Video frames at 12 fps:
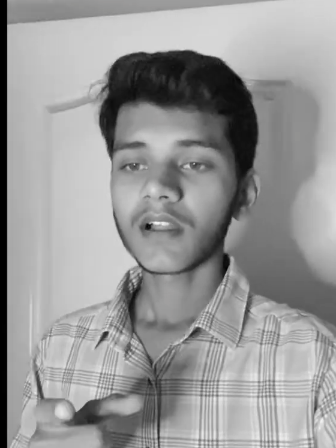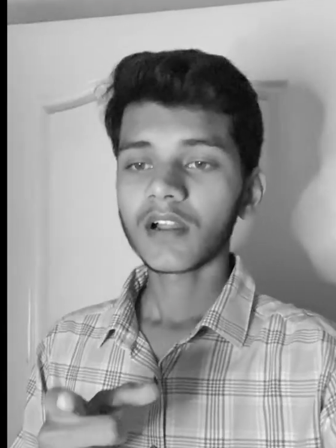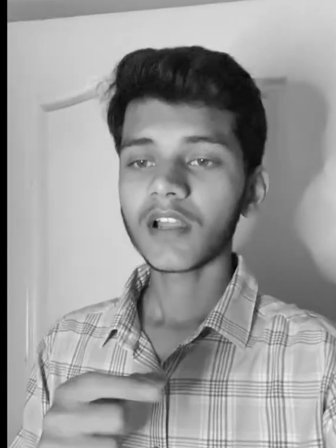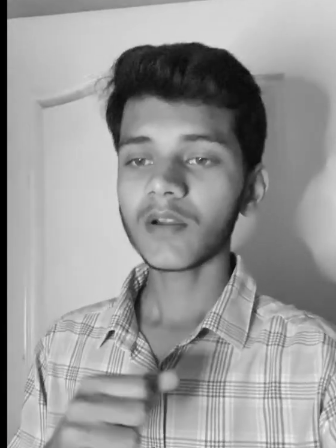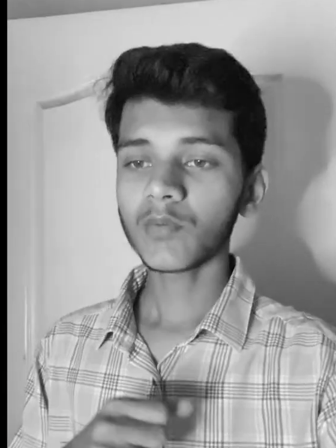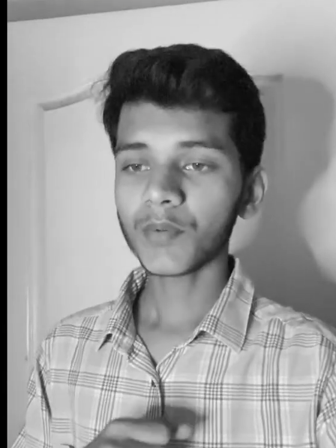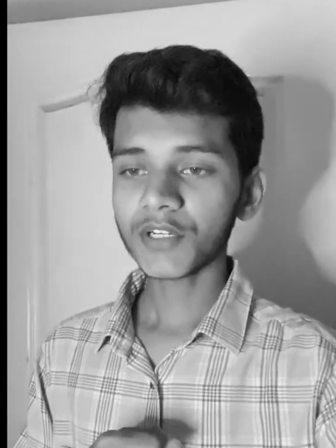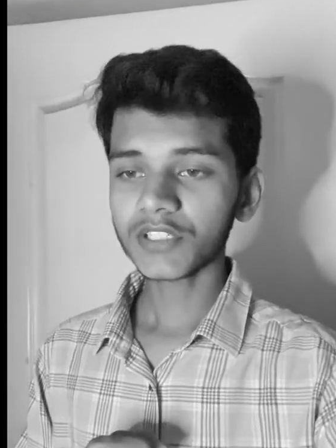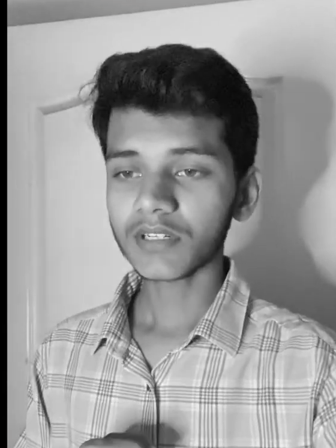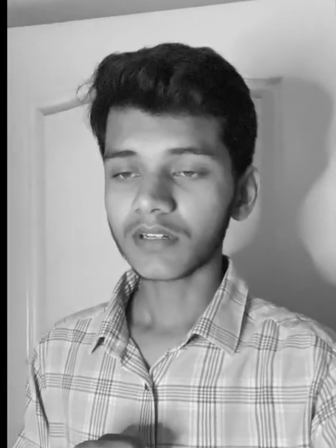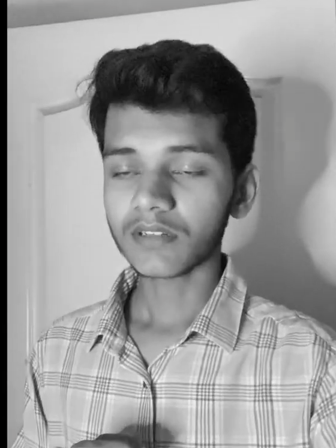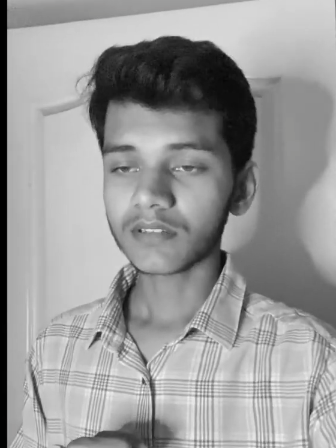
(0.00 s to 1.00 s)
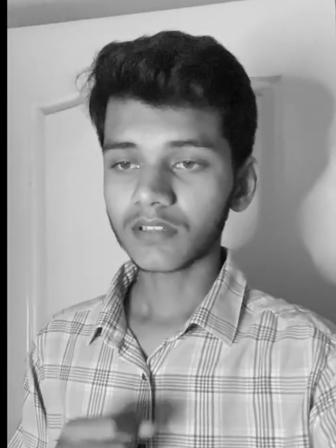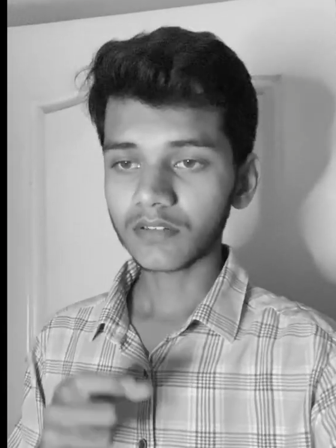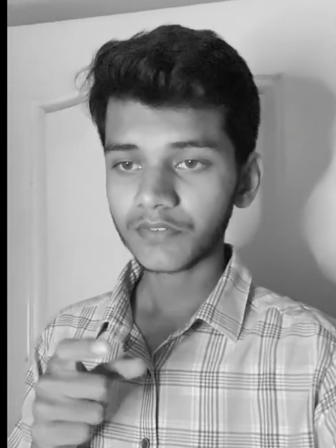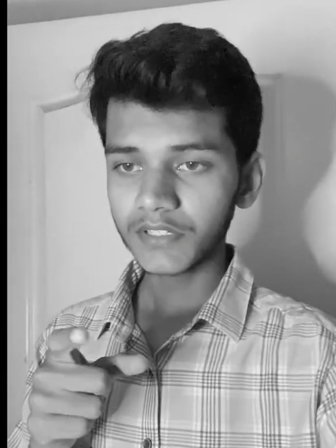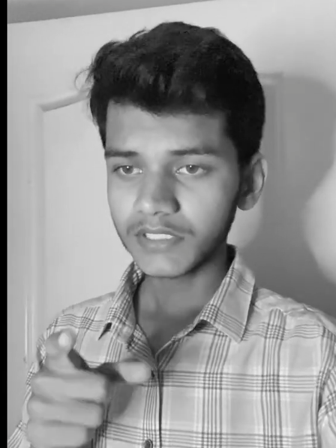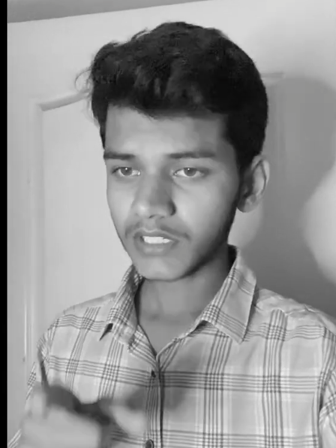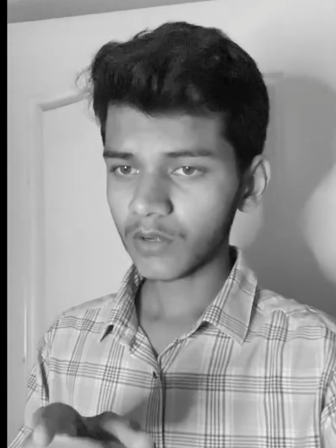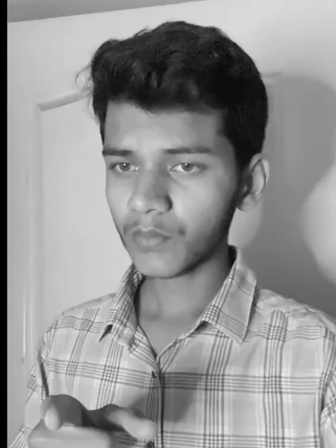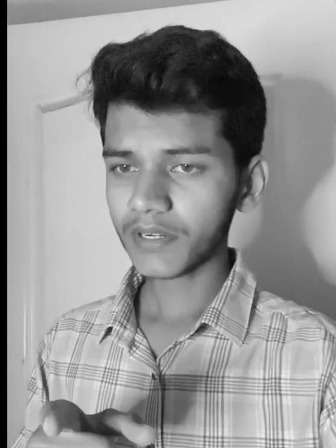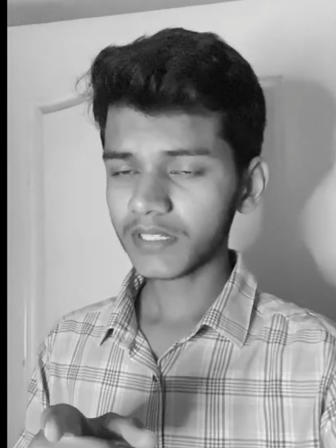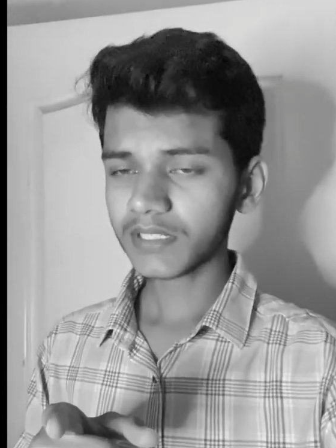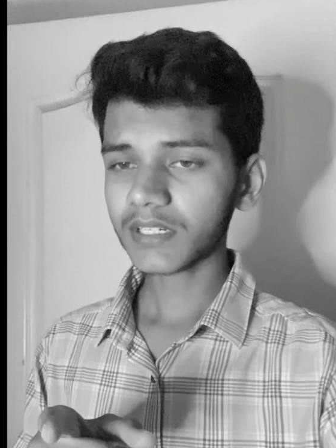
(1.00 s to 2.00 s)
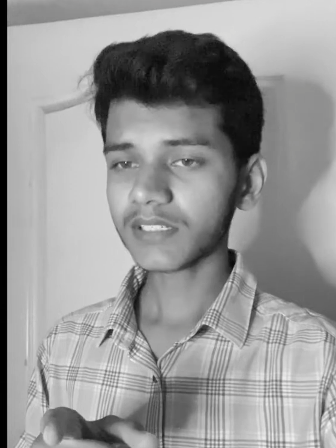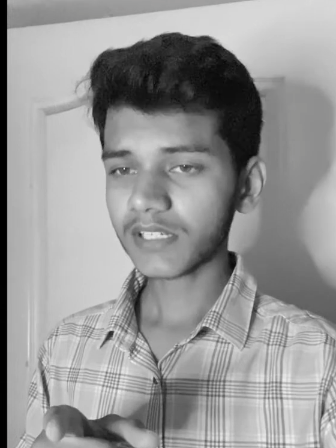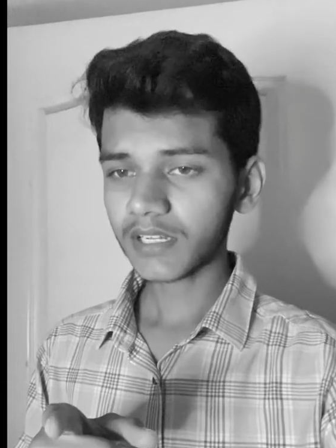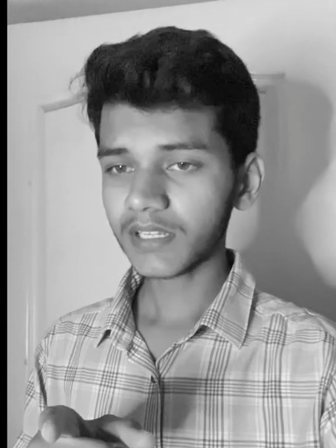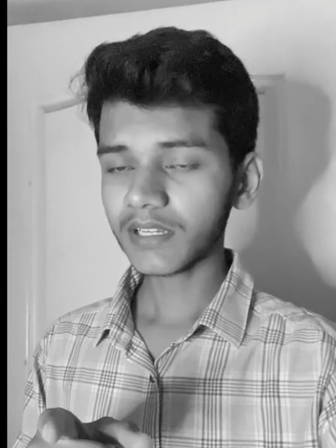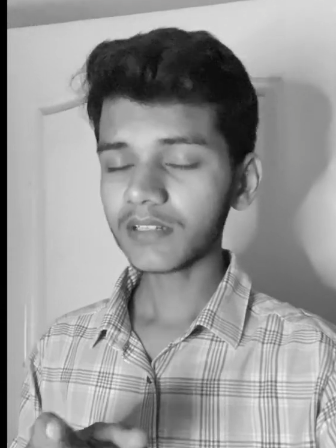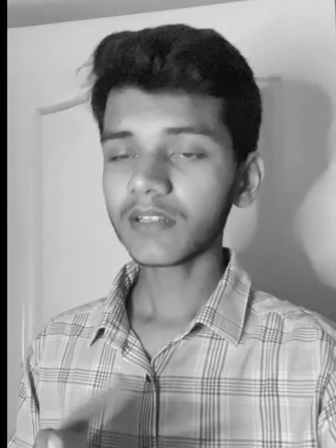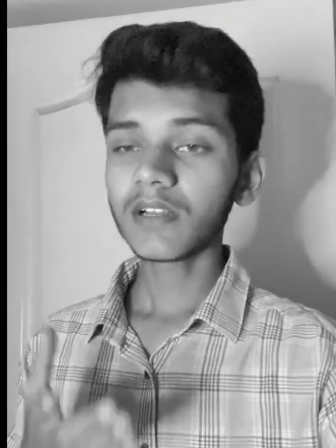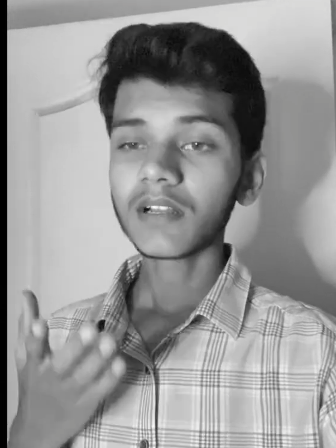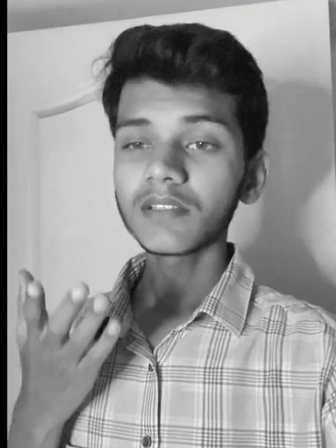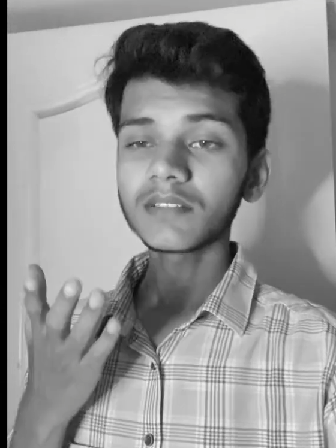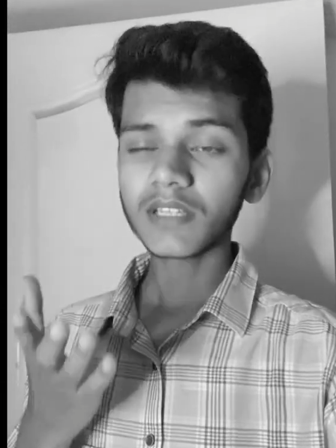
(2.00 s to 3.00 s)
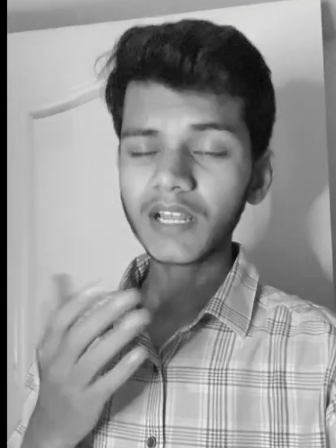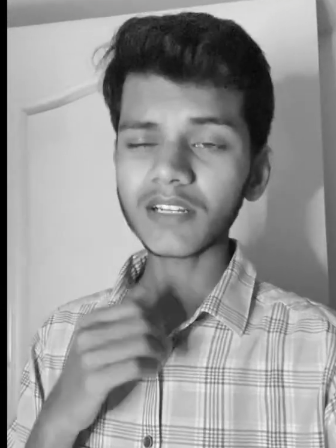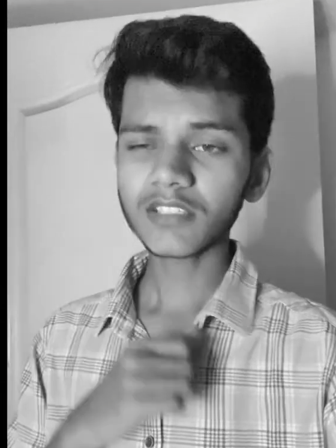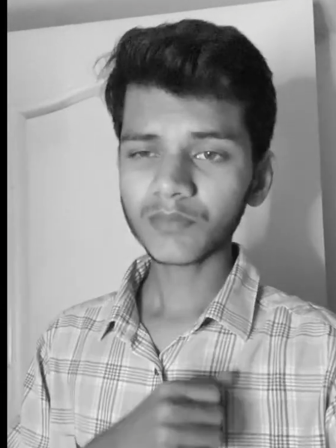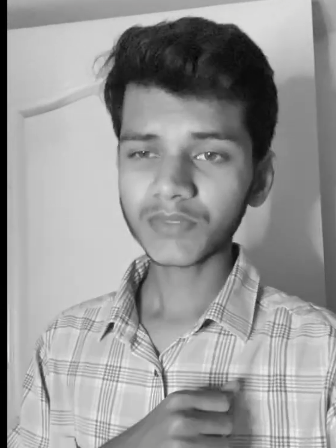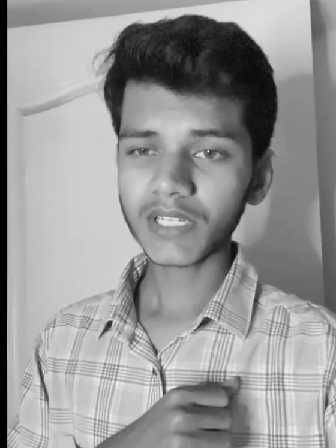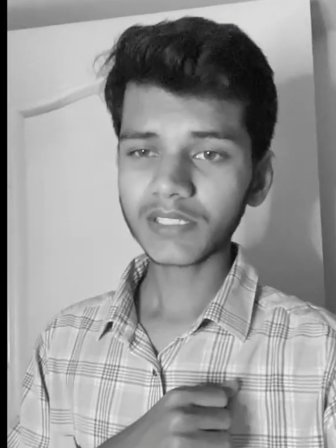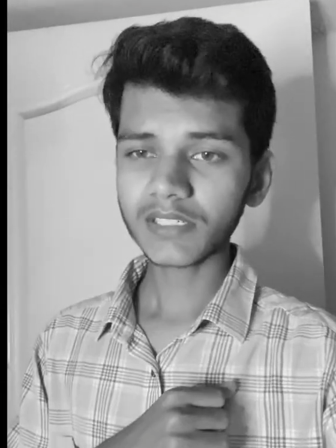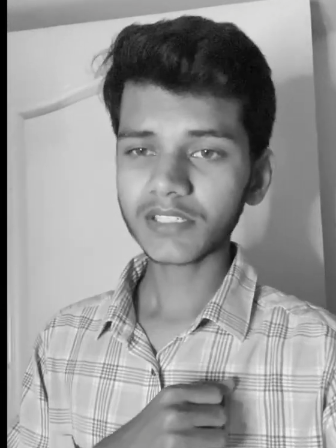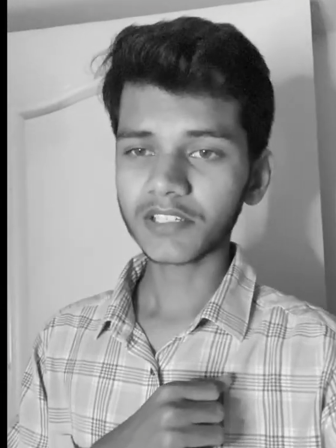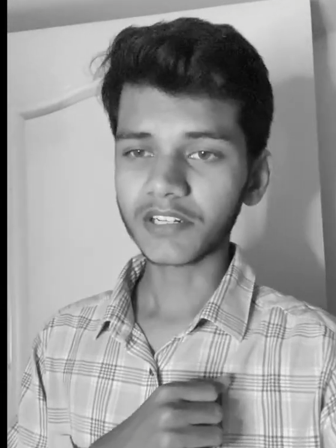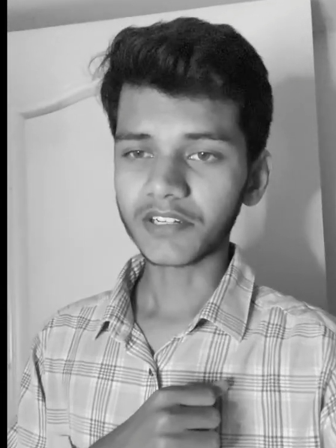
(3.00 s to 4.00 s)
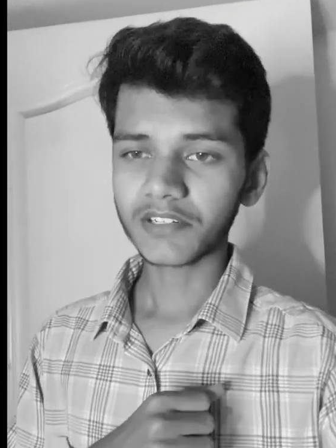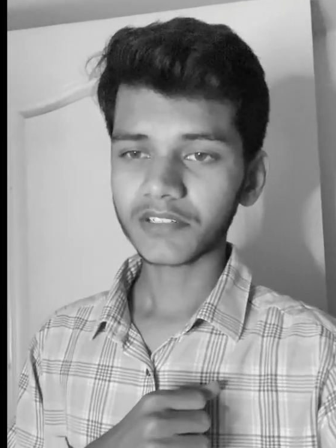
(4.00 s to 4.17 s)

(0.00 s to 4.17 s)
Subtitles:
Hey Mubashir, the feature we discussed earlier, there are some changes in it.